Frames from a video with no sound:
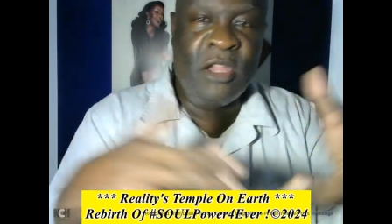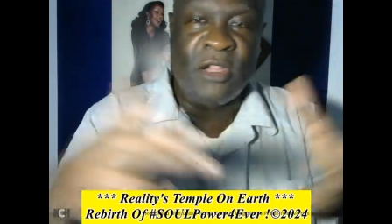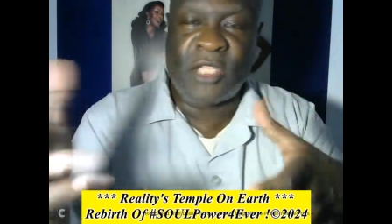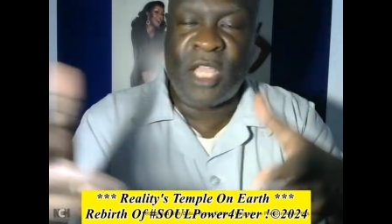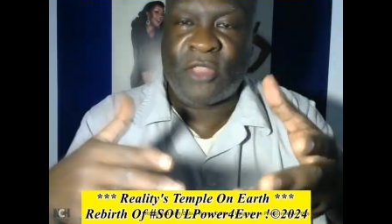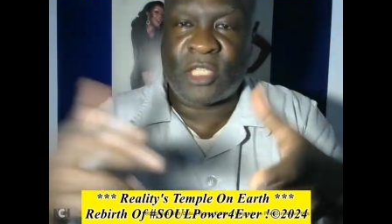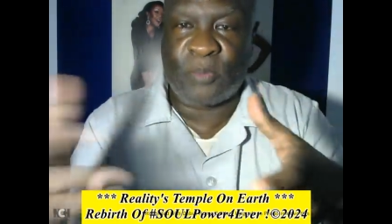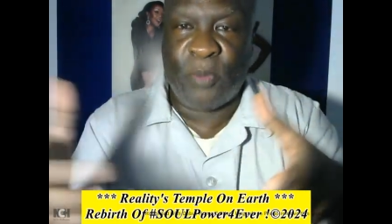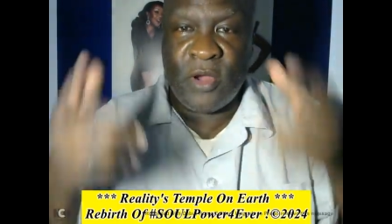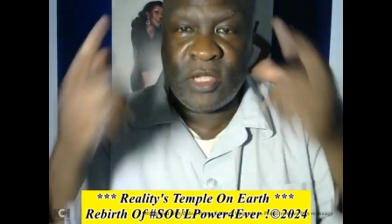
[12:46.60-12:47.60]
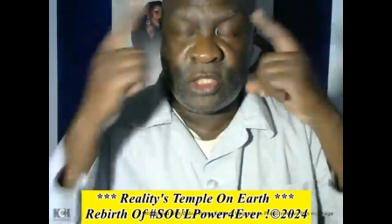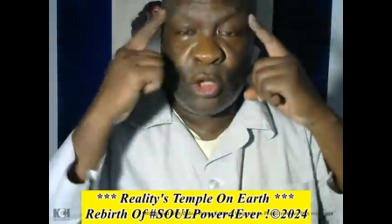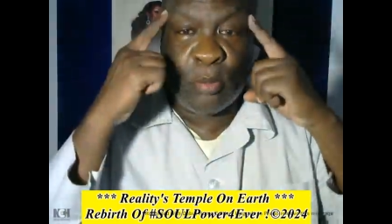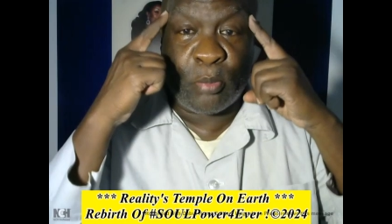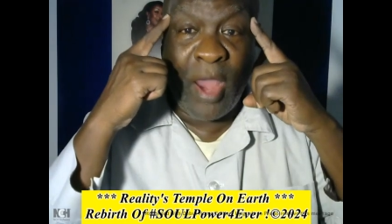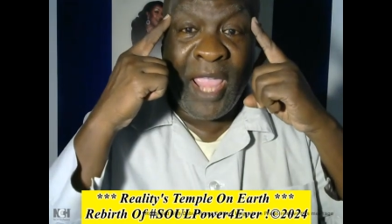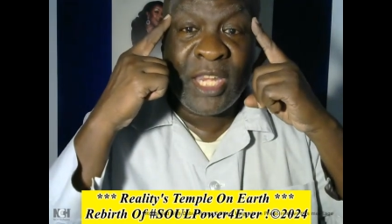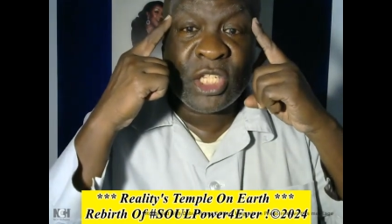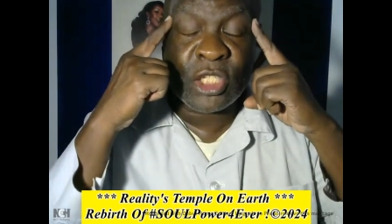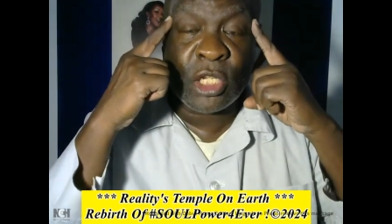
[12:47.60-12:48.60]
near death experience, your
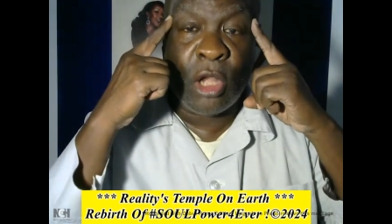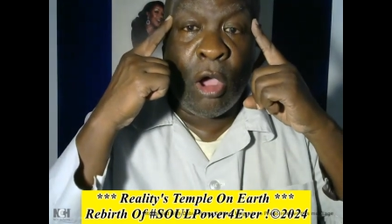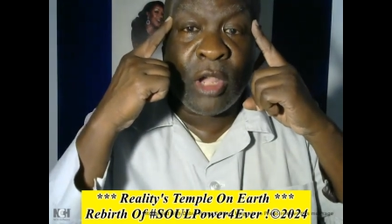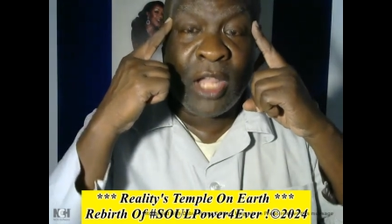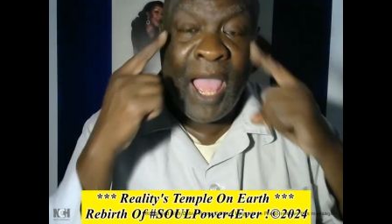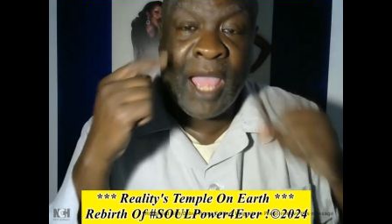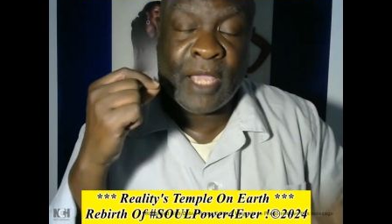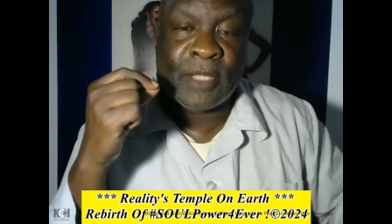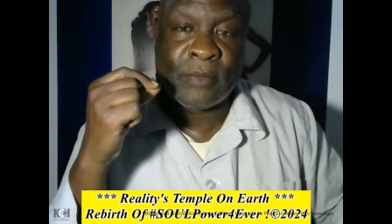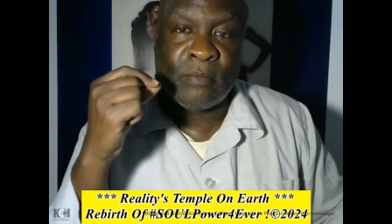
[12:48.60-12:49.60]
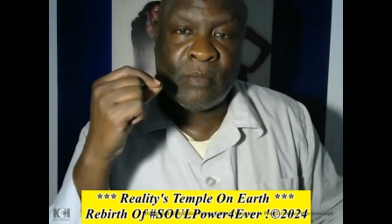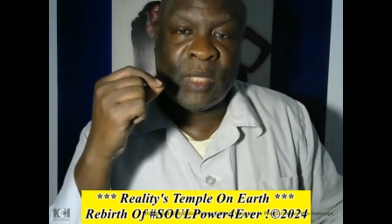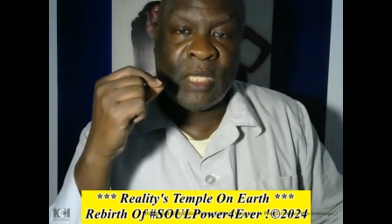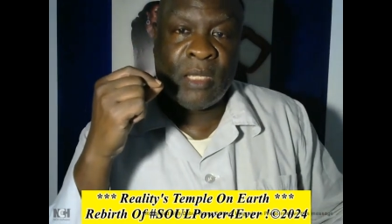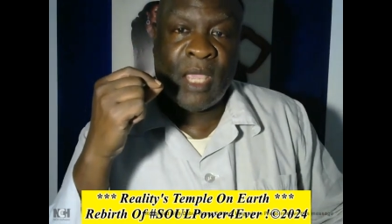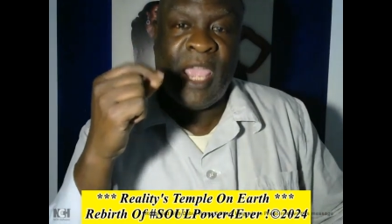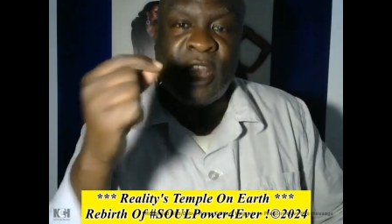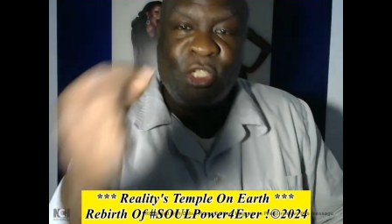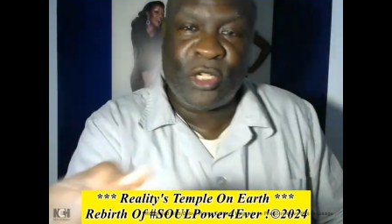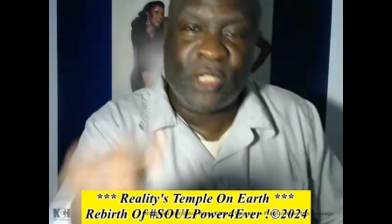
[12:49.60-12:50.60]
brain is still online
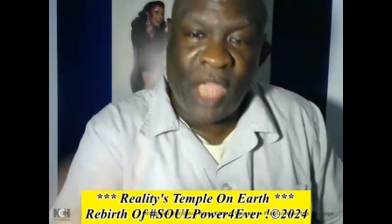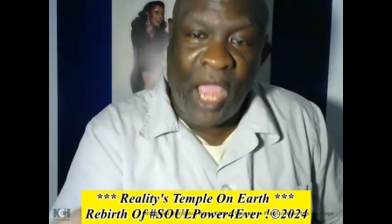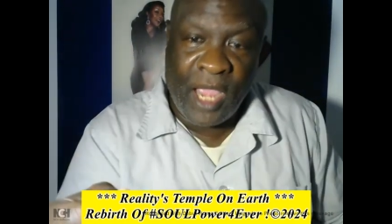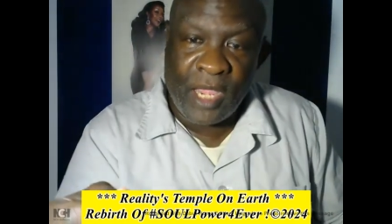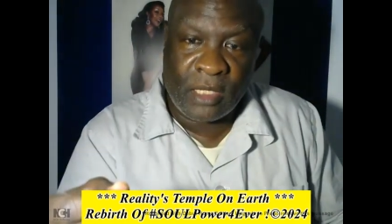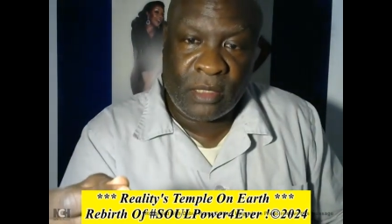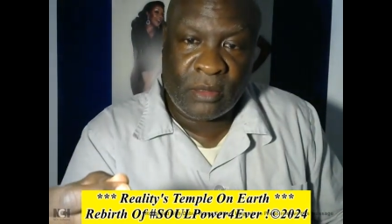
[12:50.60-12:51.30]
as you're dying.